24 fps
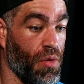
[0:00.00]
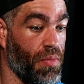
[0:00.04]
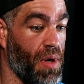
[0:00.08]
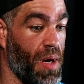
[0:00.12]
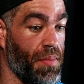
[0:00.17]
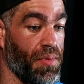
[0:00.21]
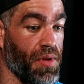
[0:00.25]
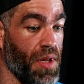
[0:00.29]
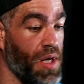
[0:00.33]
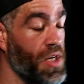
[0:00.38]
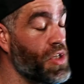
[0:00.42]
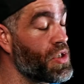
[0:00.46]

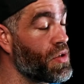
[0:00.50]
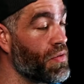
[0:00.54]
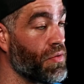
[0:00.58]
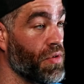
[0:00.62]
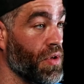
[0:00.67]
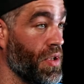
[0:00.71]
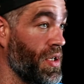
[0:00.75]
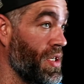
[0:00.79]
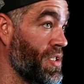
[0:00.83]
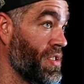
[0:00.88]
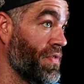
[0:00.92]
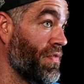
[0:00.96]
population
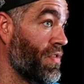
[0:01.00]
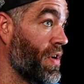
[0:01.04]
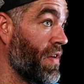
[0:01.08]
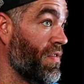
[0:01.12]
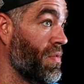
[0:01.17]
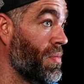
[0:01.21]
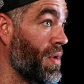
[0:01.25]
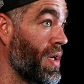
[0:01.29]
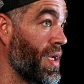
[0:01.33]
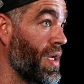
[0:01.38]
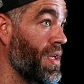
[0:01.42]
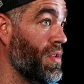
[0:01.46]
really isn't for
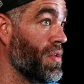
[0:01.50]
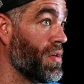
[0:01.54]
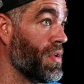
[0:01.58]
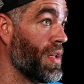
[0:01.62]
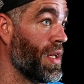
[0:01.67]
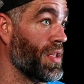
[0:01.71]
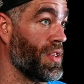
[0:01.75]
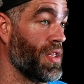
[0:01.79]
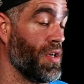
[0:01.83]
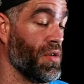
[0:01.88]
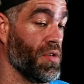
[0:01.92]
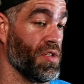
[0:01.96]
everybody either.
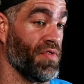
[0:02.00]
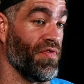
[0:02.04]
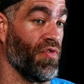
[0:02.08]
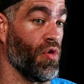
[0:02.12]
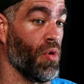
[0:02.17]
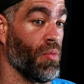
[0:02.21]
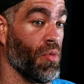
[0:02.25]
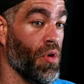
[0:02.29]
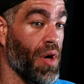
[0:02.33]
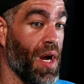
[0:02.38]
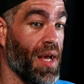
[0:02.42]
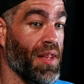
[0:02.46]
Like there's
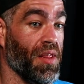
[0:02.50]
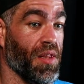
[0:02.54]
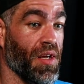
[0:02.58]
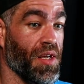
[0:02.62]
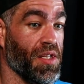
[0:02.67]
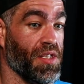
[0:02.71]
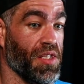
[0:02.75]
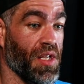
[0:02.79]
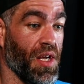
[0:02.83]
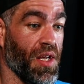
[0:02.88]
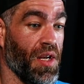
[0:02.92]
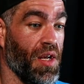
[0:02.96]
former
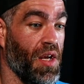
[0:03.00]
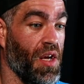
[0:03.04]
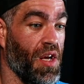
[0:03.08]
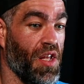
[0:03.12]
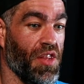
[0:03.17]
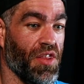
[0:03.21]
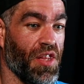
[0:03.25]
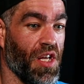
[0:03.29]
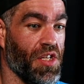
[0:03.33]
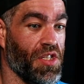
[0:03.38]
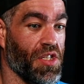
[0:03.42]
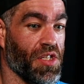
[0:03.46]
athletes that
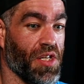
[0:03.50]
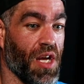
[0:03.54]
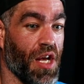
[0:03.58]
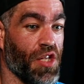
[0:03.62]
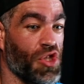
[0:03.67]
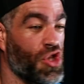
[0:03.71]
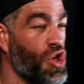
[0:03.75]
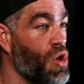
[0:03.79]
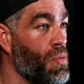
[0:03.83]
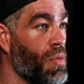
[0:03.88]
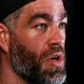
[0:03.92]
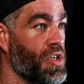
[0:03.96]
they just got
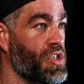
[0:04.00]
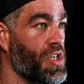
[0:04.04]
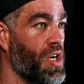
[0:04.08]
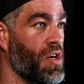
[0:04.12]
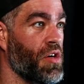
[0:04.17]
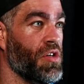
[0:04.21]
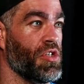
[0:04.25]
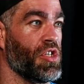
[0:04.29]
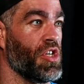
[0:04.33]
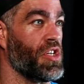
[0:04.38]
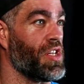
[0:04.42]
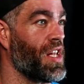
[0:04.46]
too much
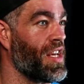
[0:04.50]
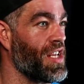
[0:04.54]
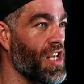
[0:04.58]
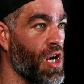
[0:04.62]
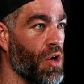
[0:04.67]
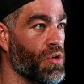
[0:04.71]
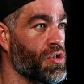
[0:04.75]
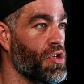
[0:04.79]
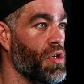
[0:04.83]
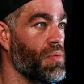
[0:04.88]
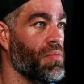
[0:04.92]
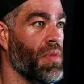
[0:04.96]
energy, they
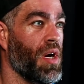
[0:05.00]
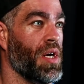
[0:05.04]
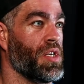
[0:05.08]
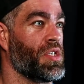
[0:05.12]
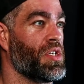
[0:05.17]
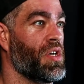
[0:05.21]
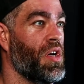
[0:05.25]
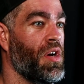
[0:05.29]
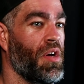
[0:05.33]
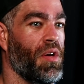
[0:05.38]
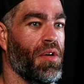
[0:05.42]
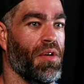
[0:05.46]
yell too
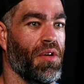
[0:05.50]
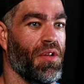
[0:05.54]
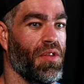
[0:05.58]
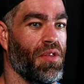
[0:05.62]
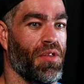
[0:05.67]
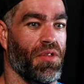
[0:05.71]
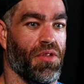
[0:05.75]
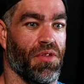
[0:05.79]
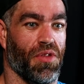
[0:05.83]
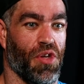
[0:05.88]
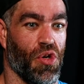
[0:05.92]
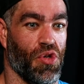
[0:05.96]
much,
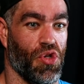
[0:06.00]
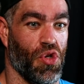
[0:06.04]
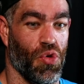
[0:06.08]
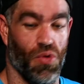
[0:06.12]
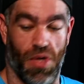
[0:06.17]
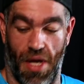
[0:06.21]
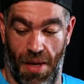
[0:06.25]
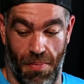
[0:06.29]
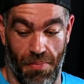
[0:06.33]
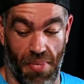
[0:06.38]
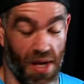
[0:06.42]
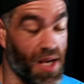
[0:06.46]
they're too
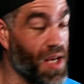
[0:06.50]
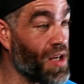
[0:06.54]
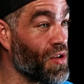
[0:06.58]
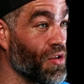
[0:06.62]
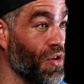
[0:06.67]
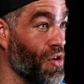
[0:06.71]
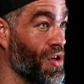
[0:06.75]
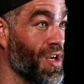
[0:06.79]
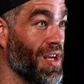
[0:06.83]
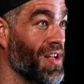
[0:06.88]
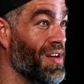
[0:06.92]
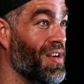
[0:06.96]
damn big
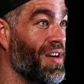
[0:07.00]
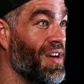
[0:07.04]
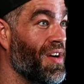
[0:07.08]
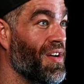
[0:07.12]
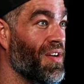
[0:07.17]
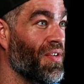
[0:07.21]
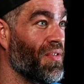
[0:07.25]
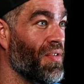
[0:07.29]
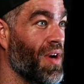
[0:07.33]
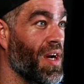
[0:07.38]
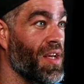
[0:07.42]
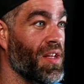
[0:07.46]
looking,
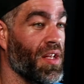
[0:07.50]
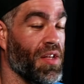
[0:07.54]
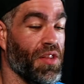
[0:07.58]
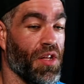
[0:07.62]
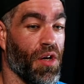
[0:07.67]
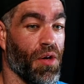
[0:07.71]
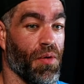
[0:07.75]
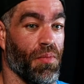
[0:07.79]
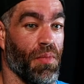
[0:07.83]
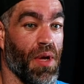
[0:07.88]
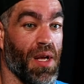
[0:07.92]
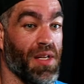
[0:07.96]
right? And
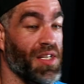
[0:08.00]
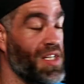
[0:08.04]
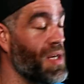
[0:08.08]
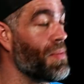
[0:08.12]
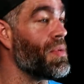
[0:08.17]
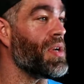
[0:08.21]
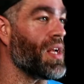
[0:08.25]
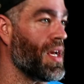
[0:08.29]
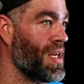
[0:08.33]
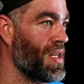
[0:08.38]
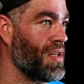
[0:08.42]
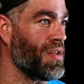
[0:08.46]
they're
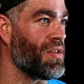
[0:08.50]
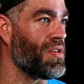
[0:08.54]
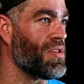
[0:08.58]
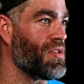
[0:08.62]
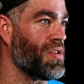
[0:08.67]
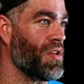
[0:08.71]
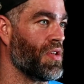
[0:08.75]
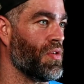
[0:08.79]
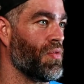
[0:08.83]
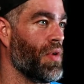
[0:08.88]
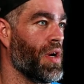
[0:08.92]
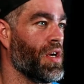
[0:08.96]
intimidating
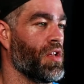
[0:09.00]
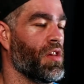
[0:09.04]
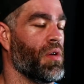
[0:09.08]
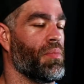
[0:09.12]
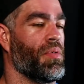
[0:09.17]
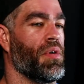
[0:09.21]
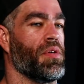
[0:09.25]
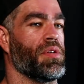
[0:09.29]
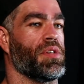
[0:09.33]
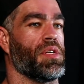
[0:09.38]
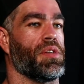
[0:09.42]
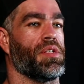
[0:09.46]
to the regular
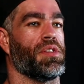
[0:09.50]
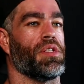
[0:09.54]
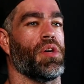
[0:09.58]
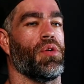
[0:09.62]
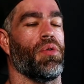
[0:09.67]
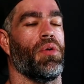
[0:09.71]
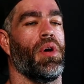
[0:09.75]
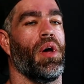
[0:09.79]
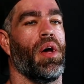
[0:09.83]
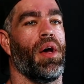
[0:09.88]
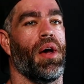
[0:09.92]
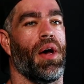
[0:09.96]
person.
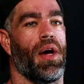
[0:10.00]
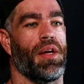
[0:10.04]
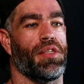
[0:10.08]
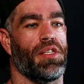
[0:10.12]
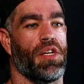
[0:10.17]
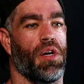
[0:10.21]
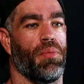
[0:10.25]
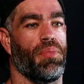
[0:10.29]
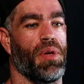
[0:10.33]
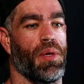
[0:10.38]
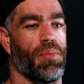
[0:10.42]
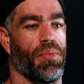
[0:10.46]
So I
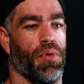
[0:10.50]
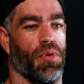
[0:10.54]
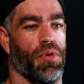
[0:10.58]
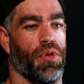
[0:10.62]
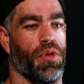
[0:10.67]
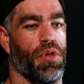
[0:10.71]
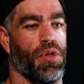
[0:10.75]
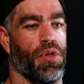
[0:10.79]
tell people,